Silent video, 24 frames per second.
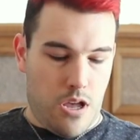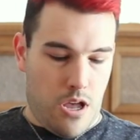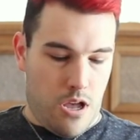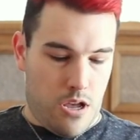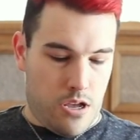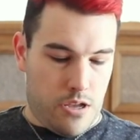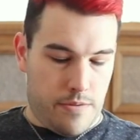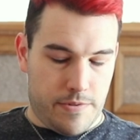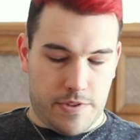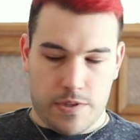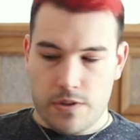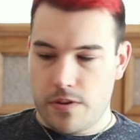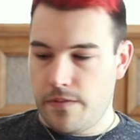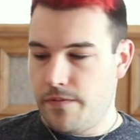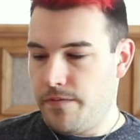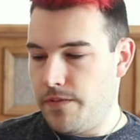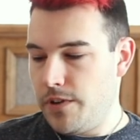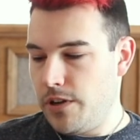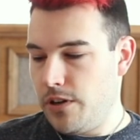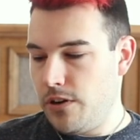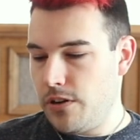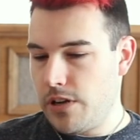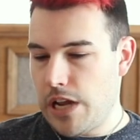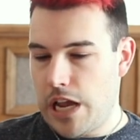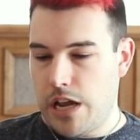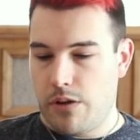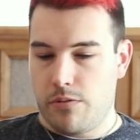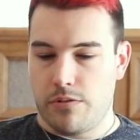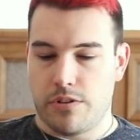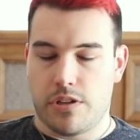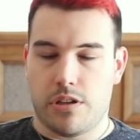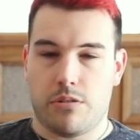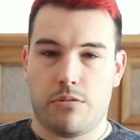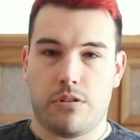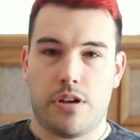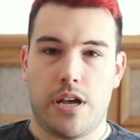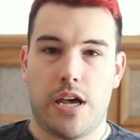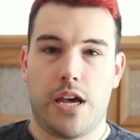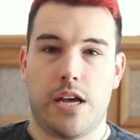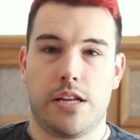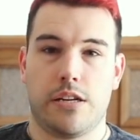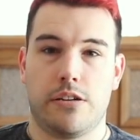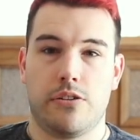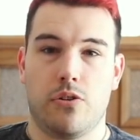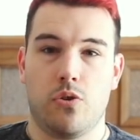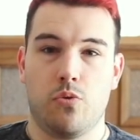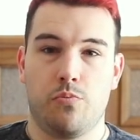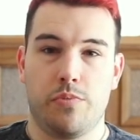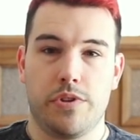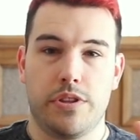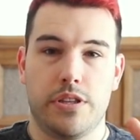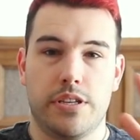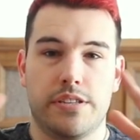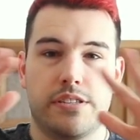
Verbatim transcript: Um, so I figured I would go ahead and open